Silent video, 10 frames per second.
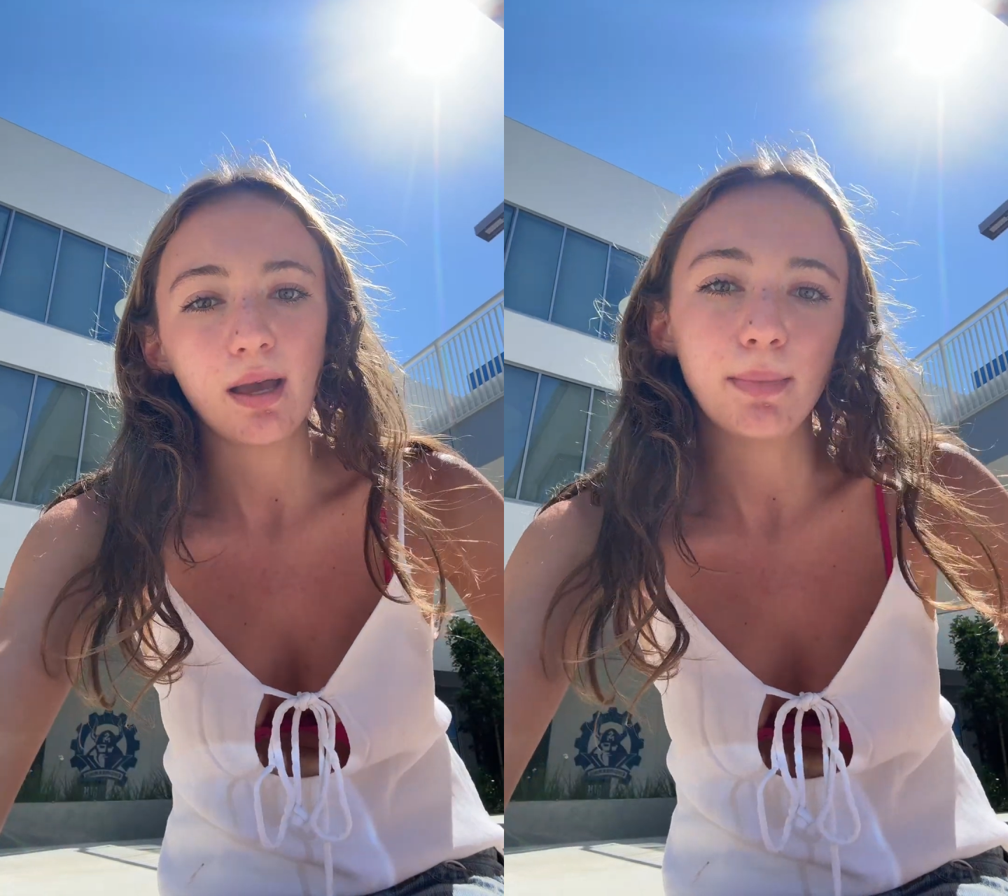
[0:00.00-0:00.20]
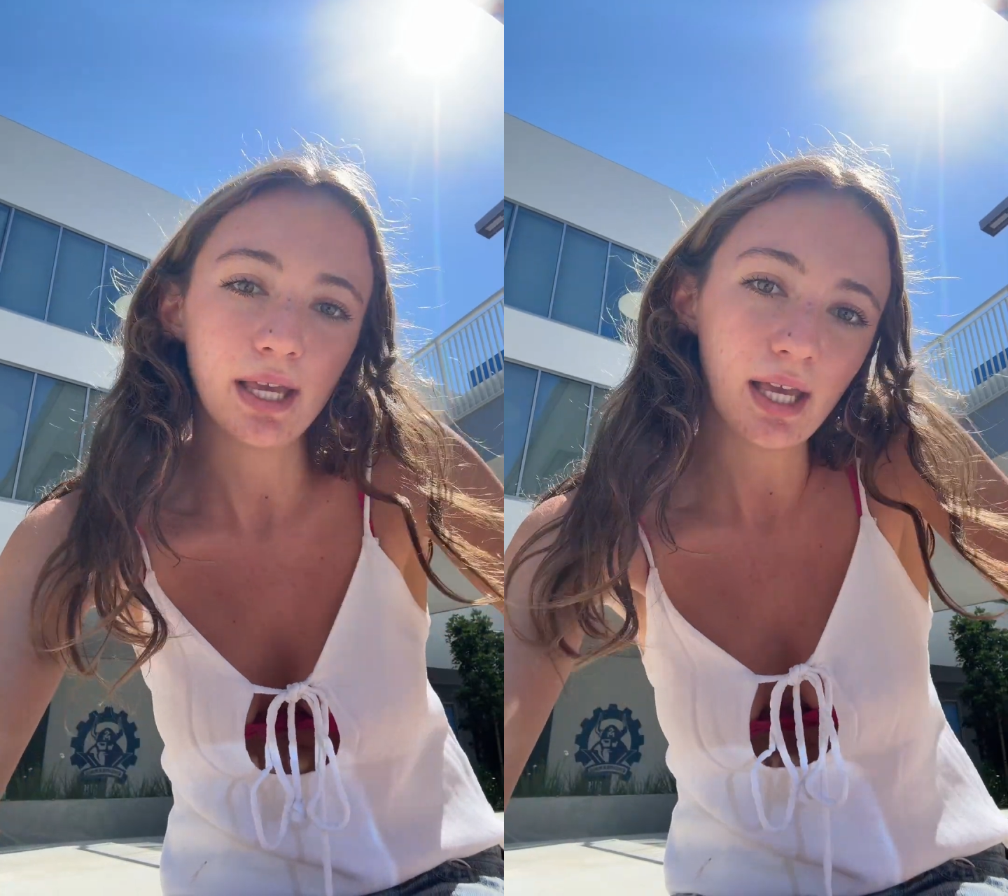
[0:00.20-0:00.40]

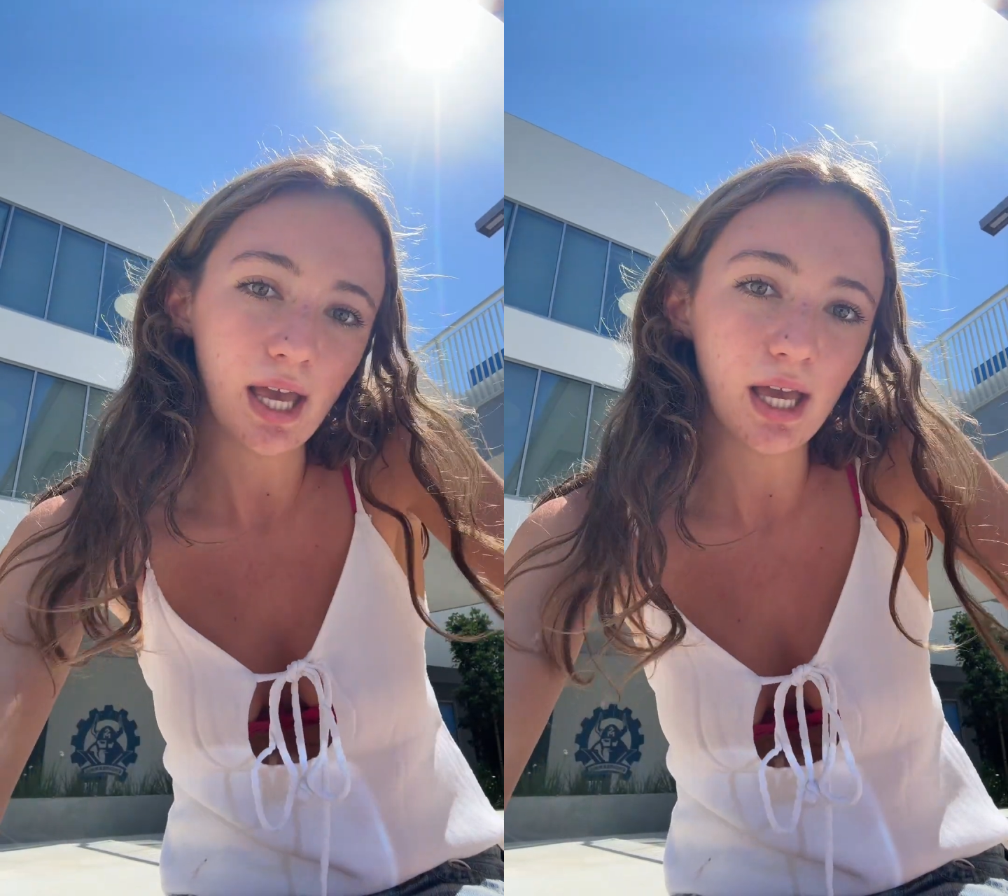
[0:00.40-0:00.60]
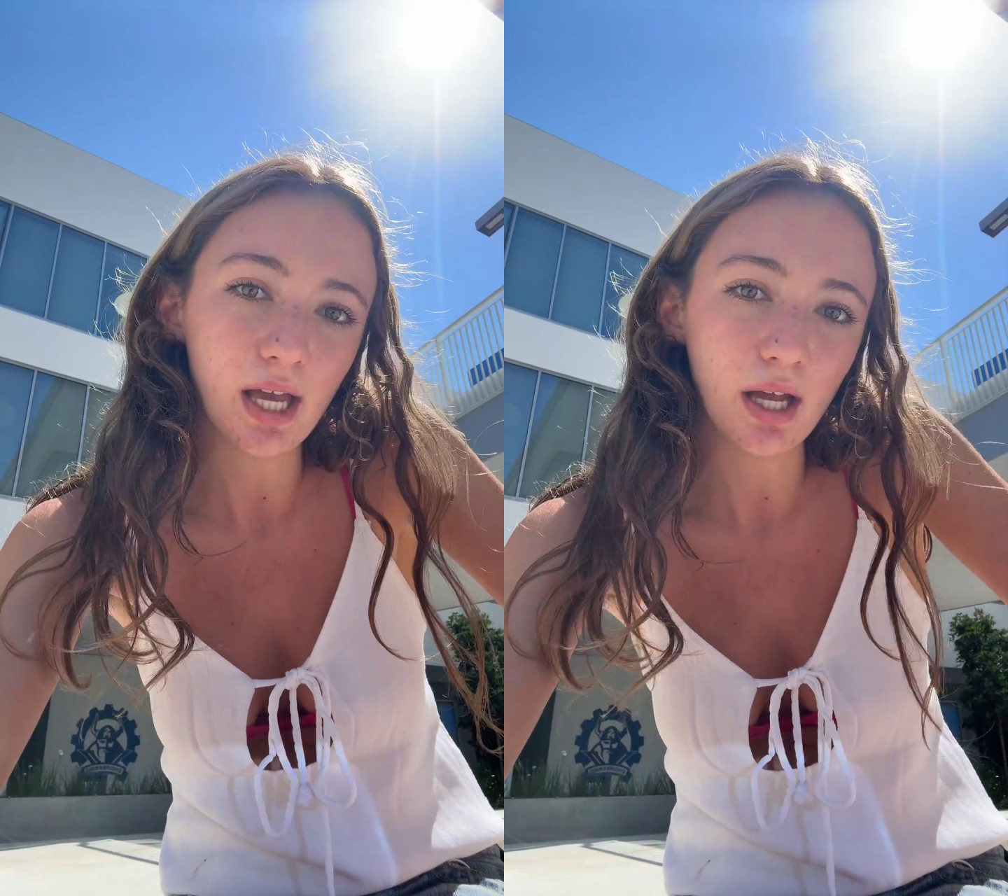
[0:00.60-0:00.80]
making
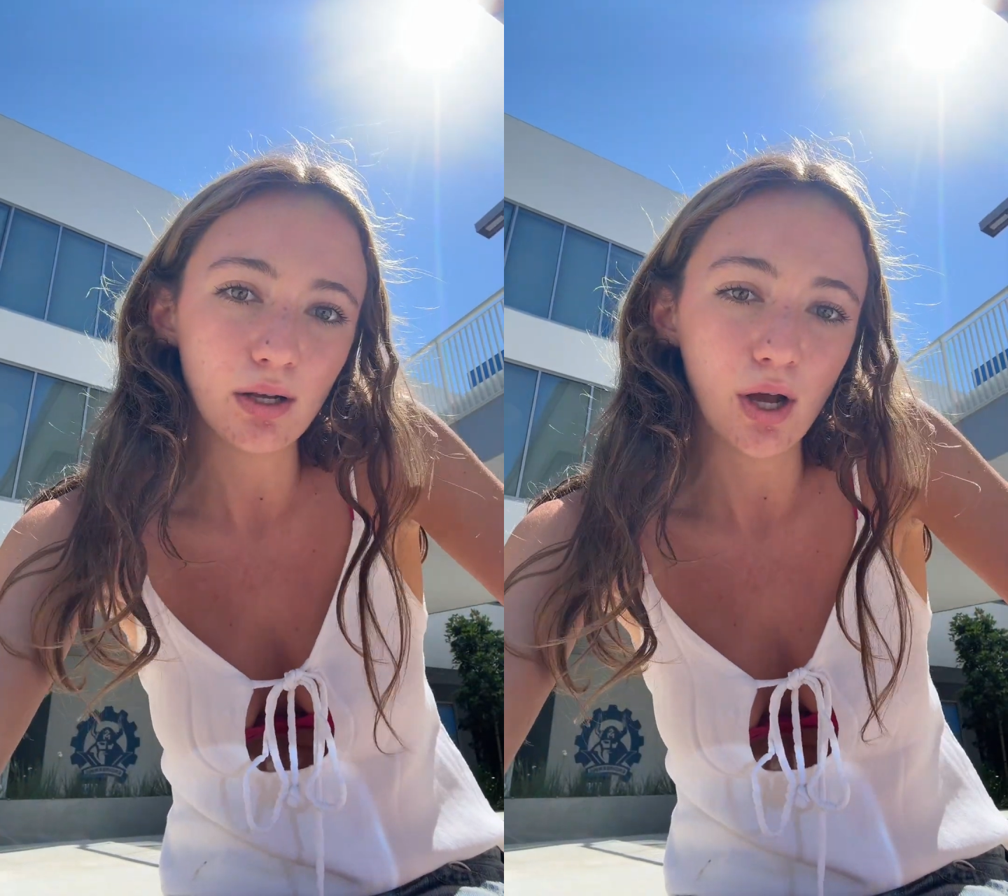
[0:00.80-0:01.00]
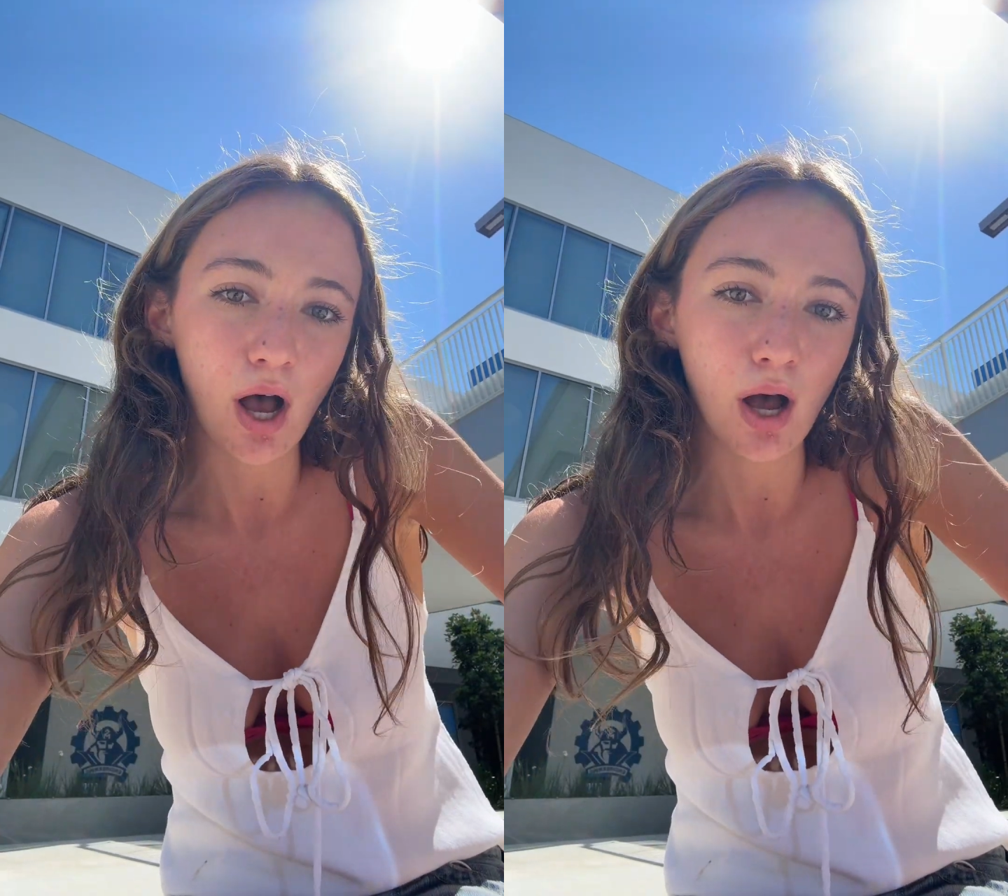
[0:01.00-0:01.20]
it
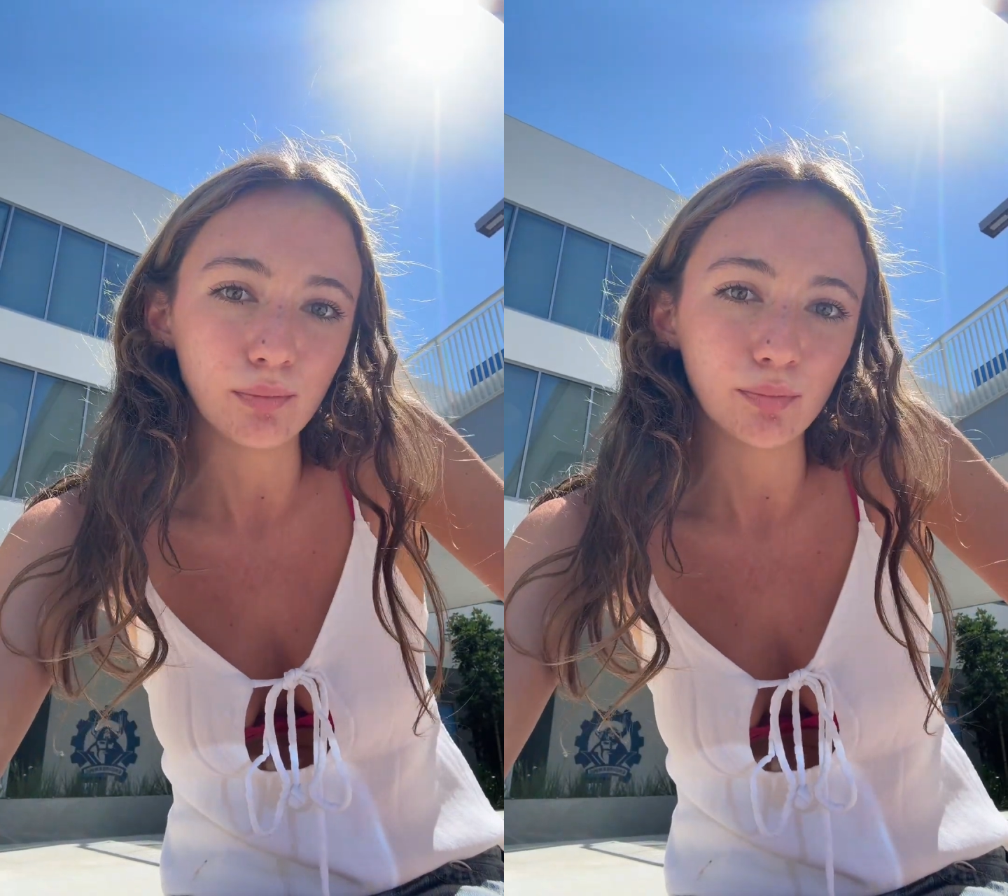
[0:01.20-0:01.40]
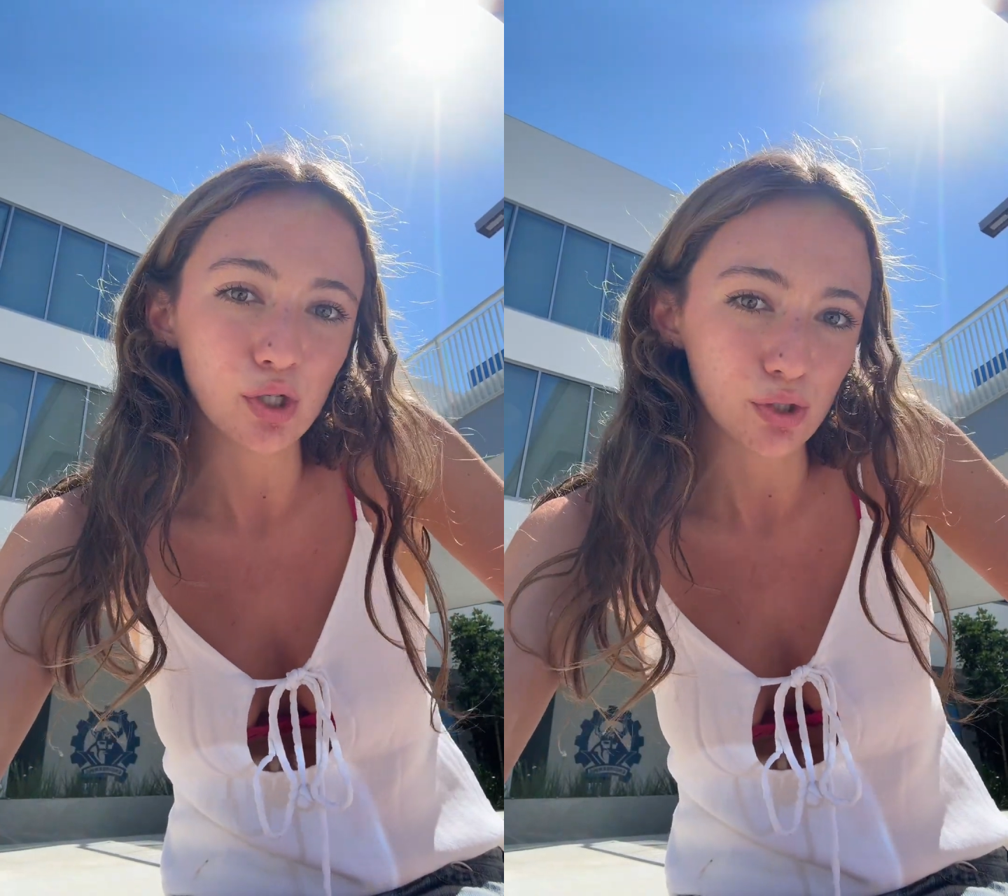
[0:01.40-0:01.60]

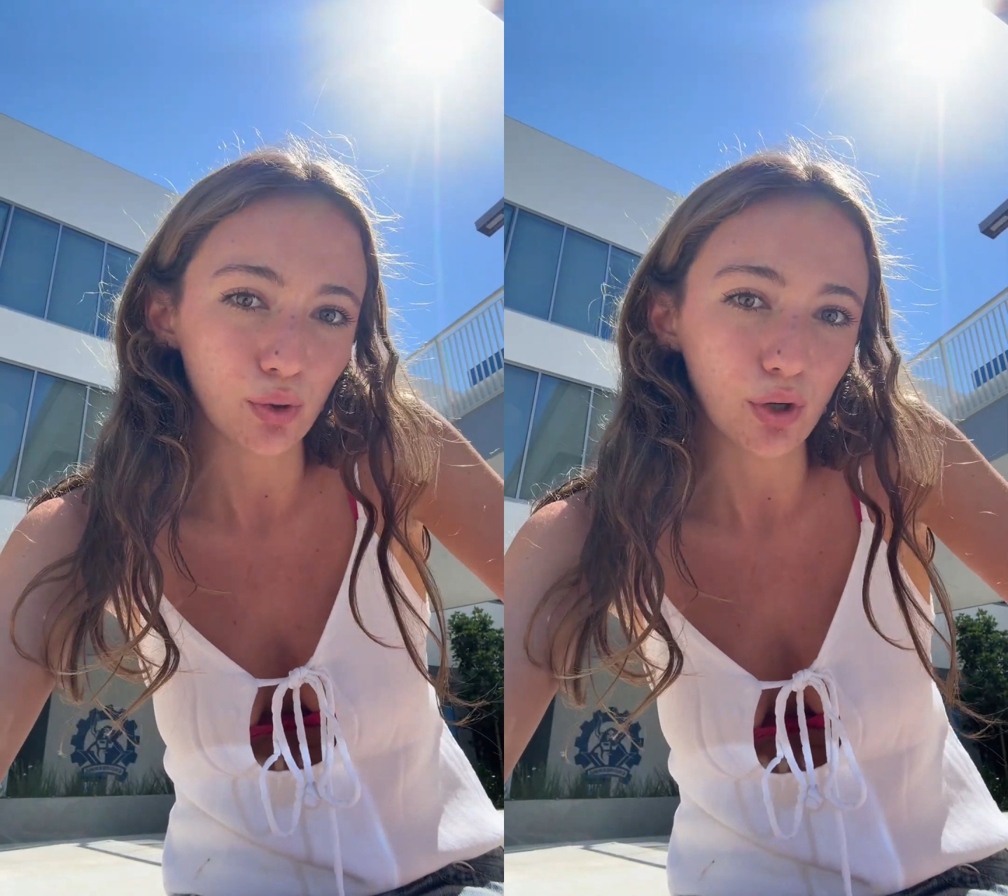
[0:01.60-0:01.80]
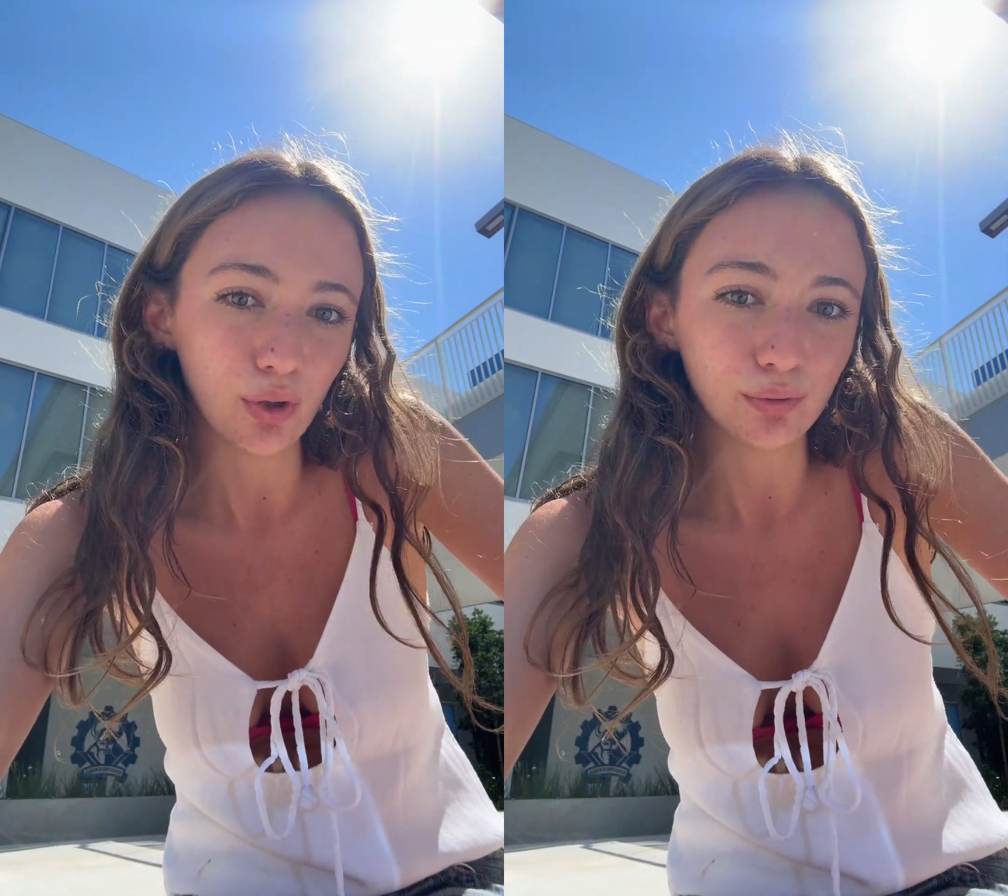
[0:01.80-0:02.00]

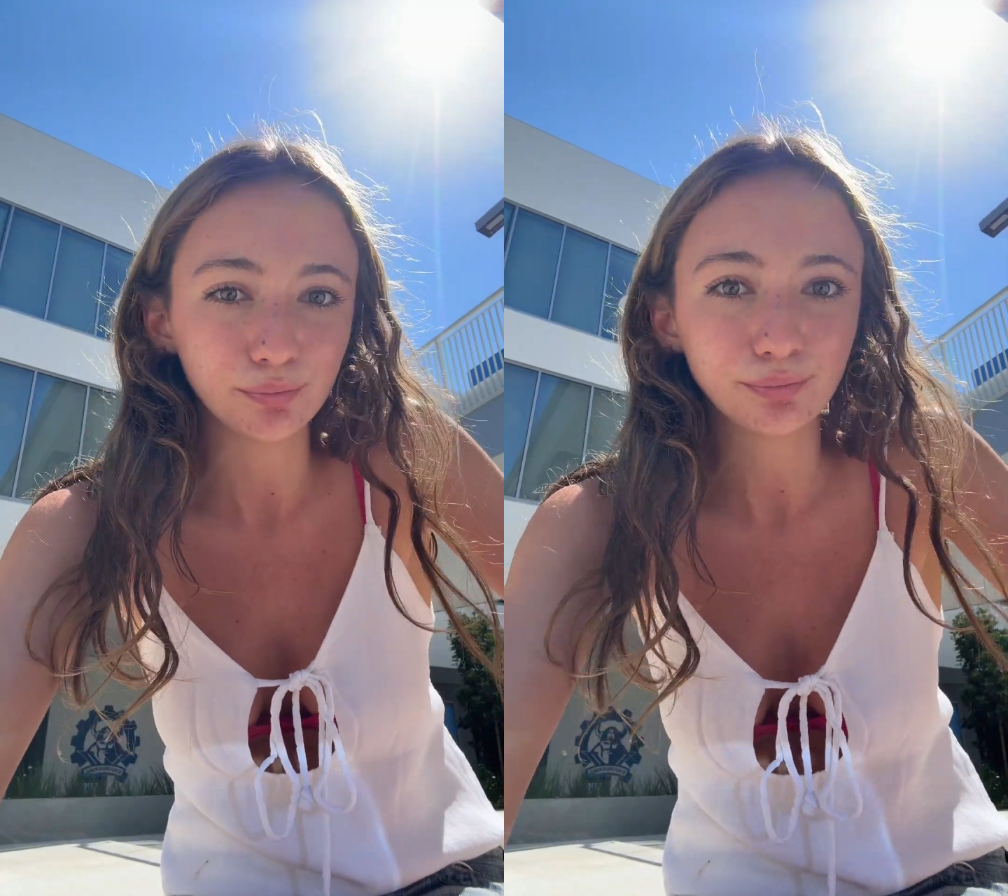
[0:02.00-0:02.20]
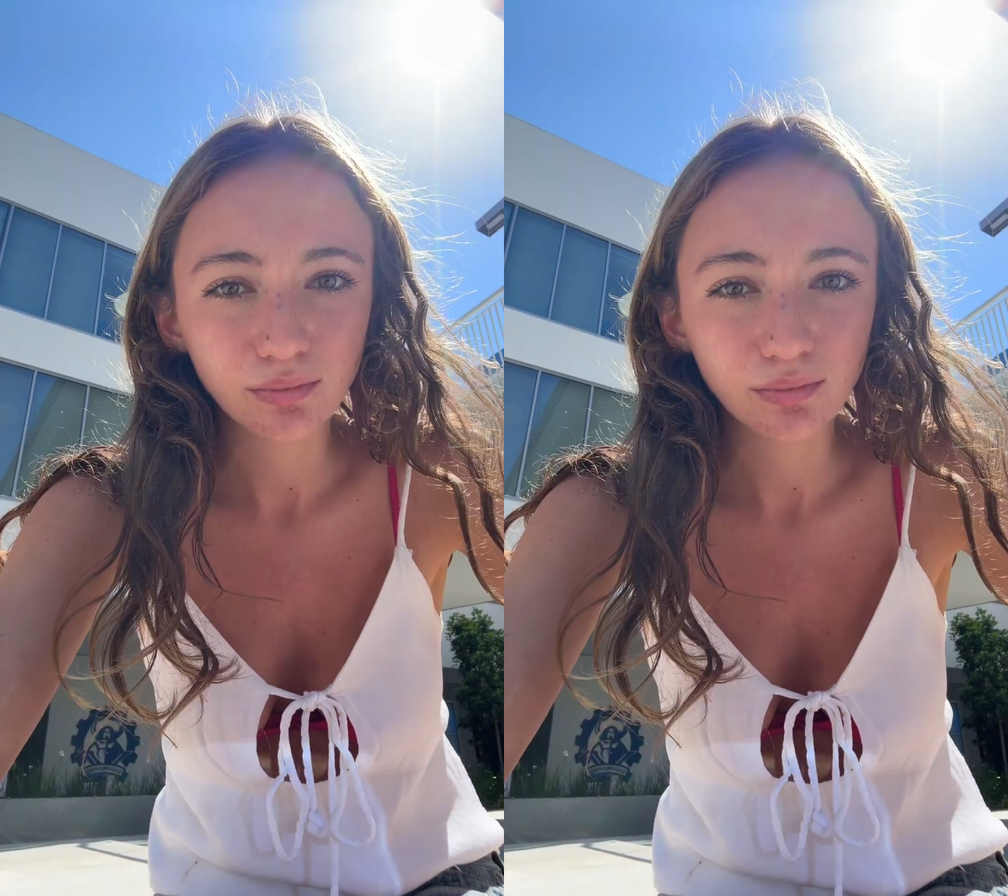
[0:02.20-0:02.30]
historical.